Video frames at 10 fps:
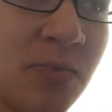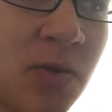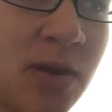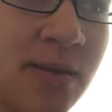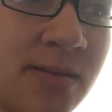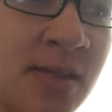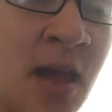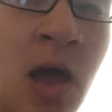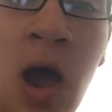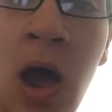words.
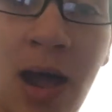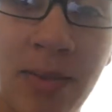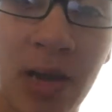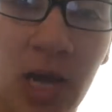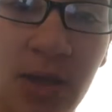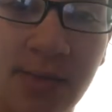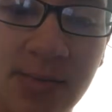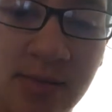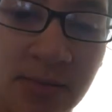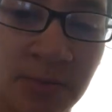I'm
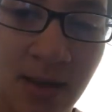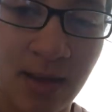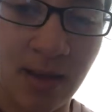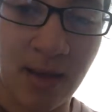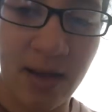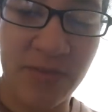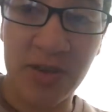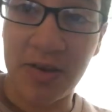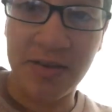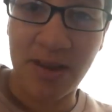close. I've
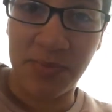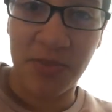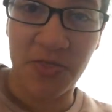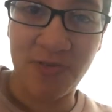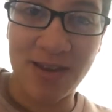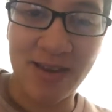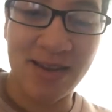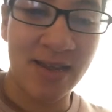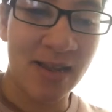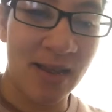done chapter three.